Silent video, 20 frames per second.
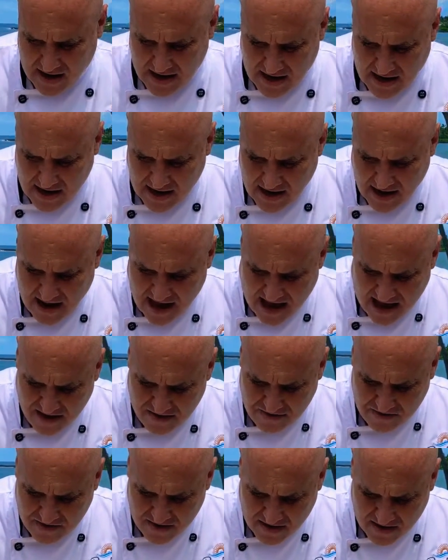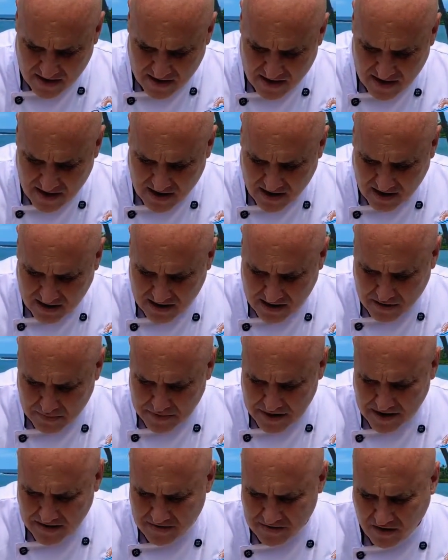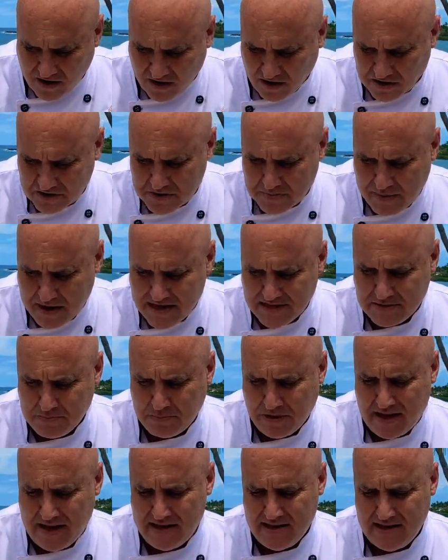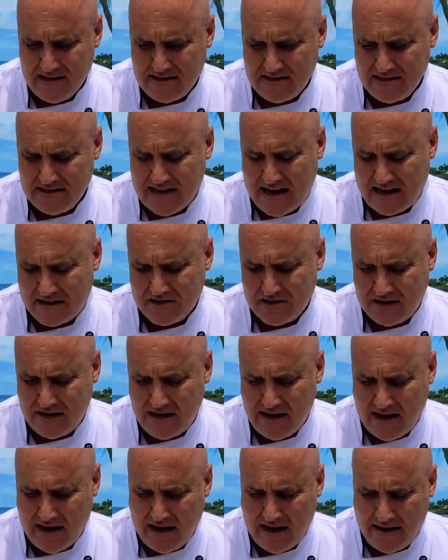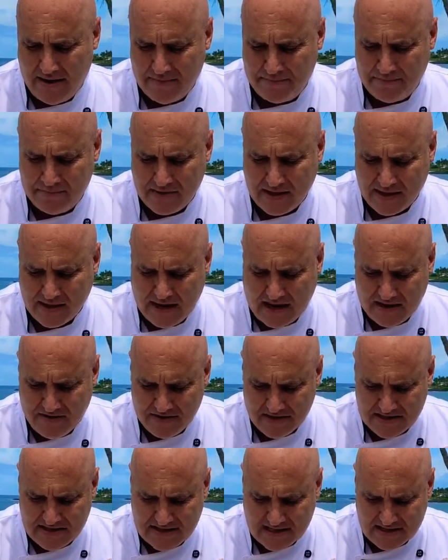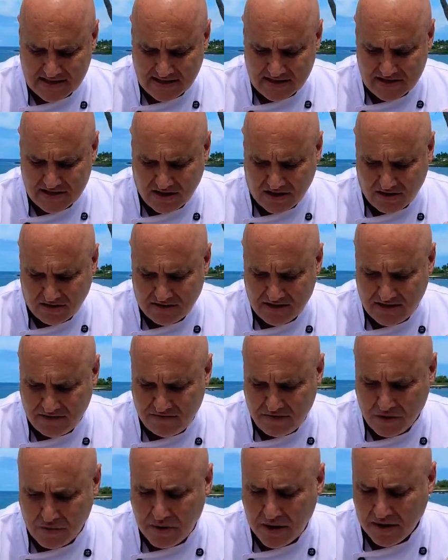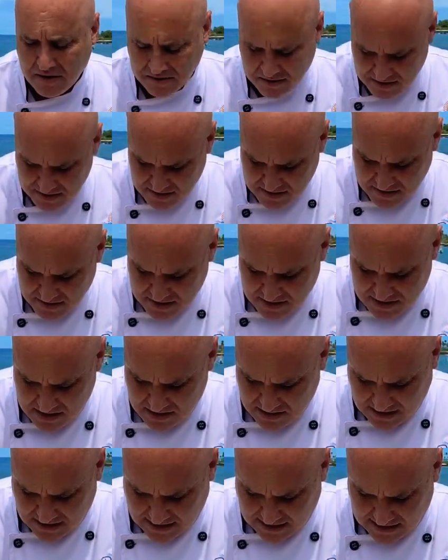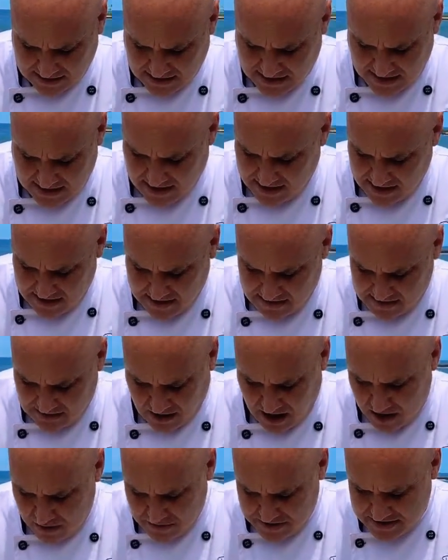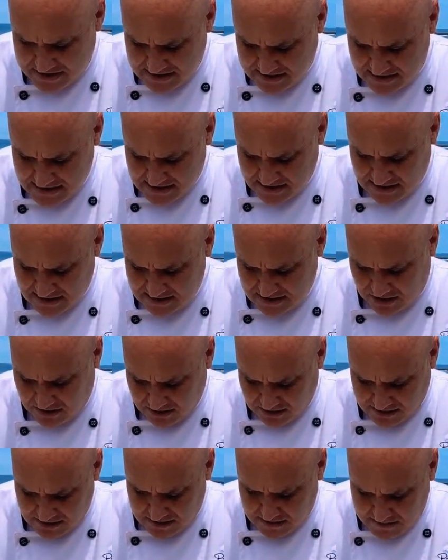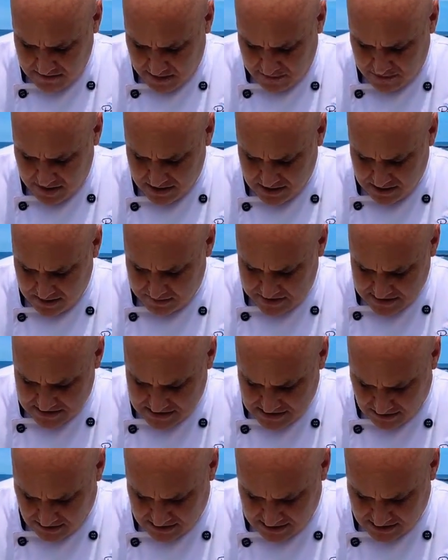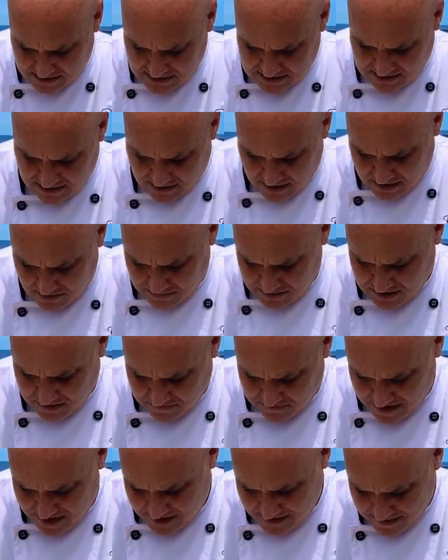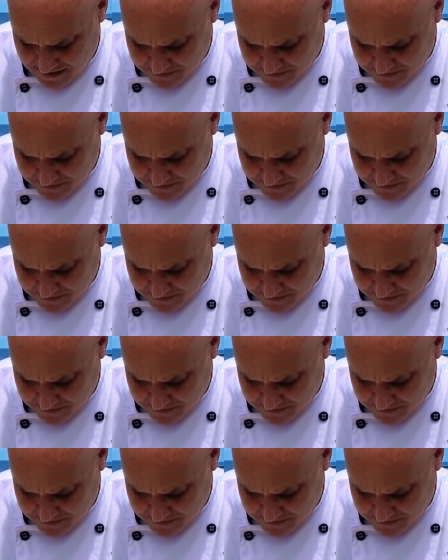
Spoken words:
And I have a little bit of allspice blend. This is actually kind of a seasoned salt, if you will. You can get that Lowry seasoned salt. I want a little bit of saltiness along with the feta.